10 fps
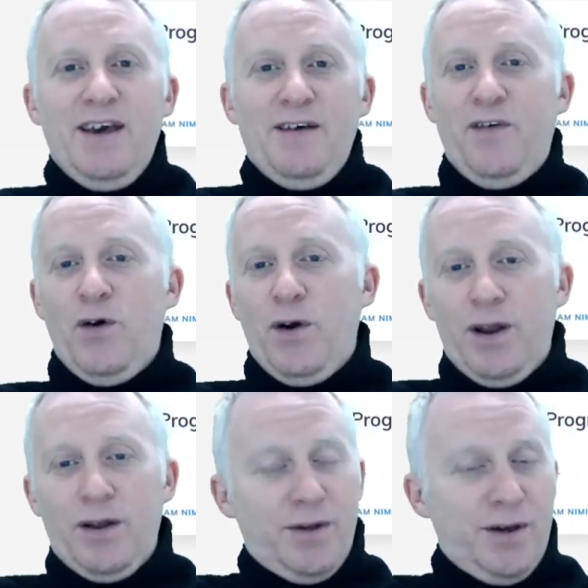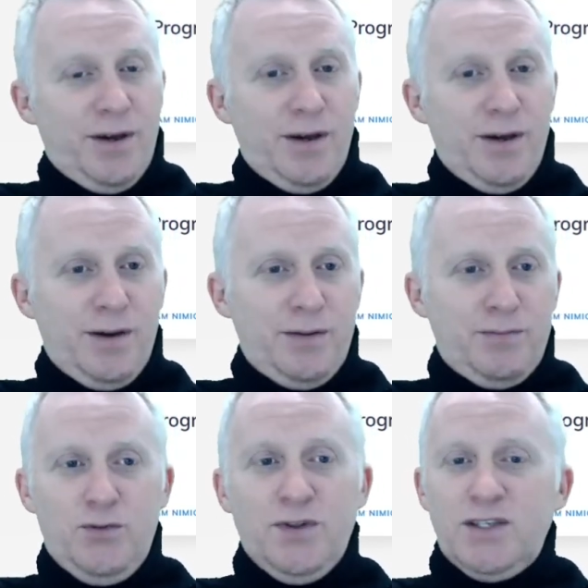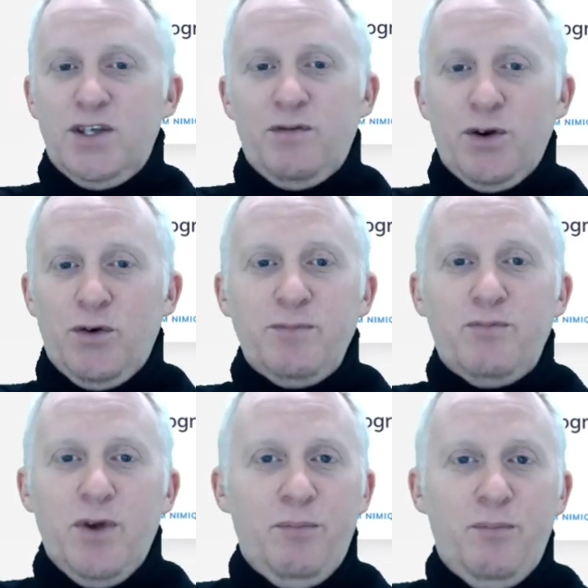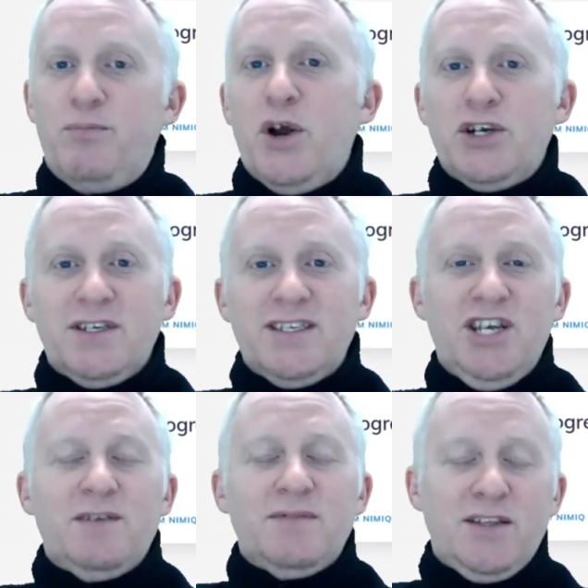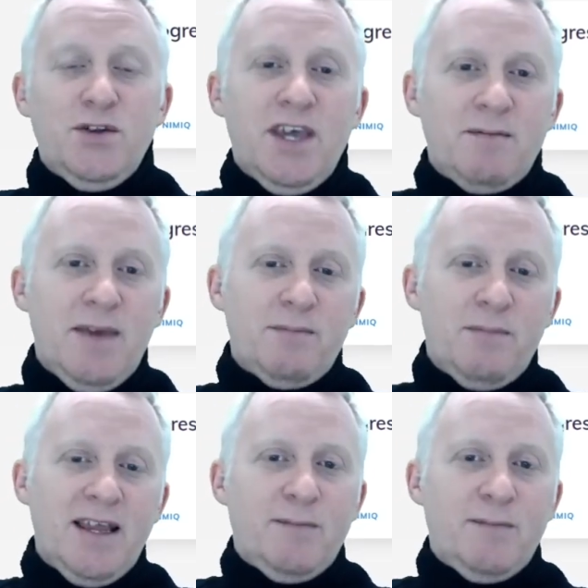for uh, to discover great project gems that you can make money.